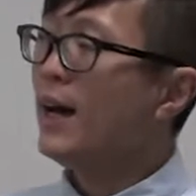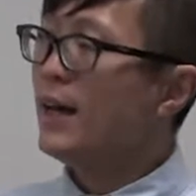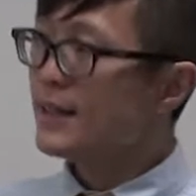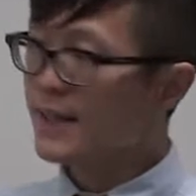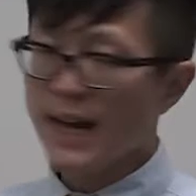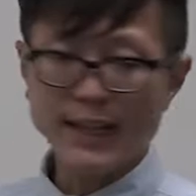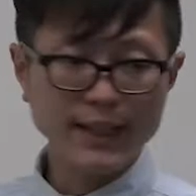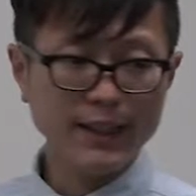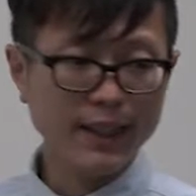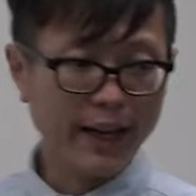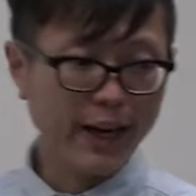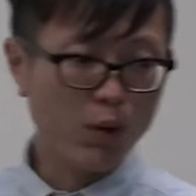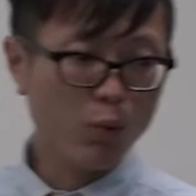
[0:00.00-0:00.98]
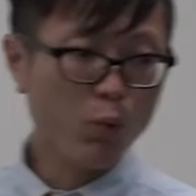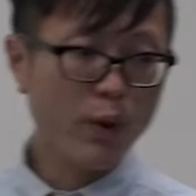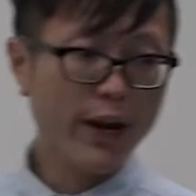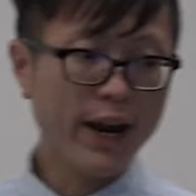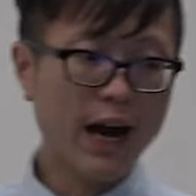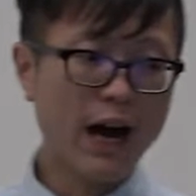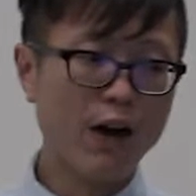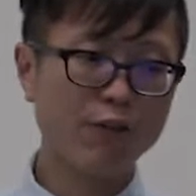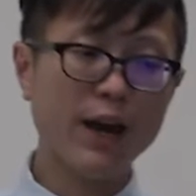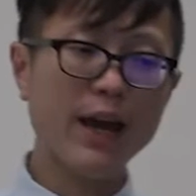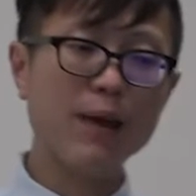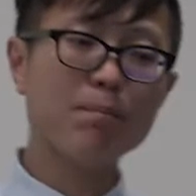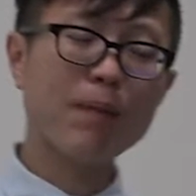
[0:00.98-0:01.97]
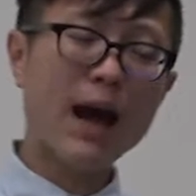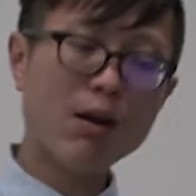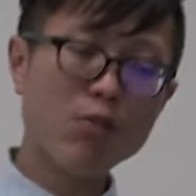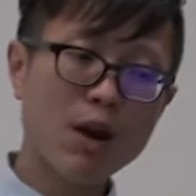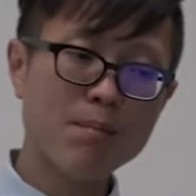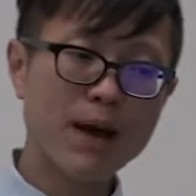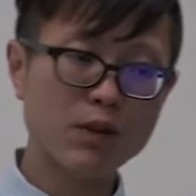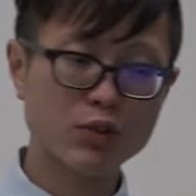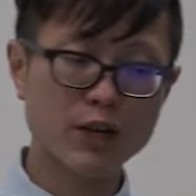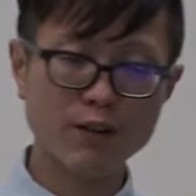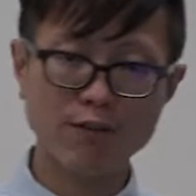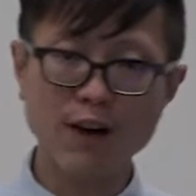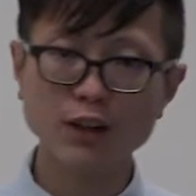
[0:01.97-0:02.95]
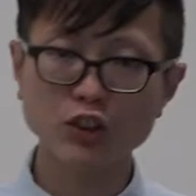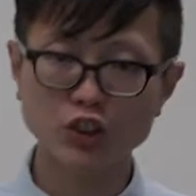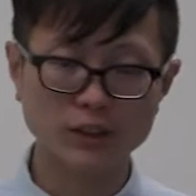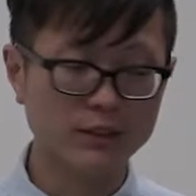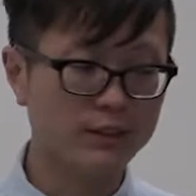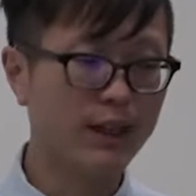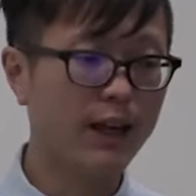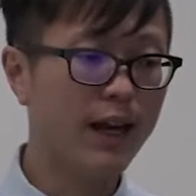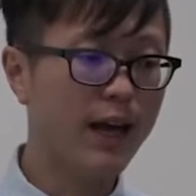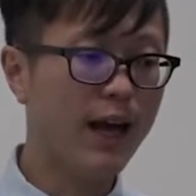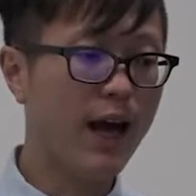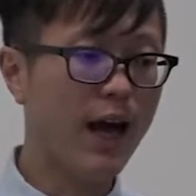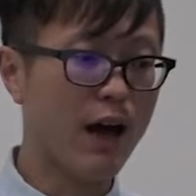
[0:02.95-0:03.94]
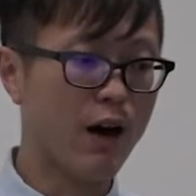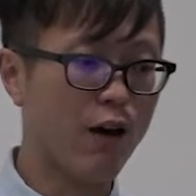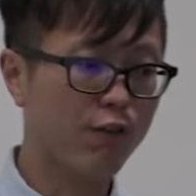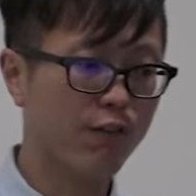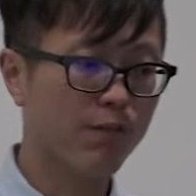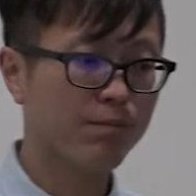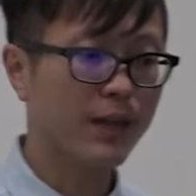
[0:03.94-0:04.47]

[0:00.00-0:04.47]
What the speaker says: Secondly, we have a parametric function, f.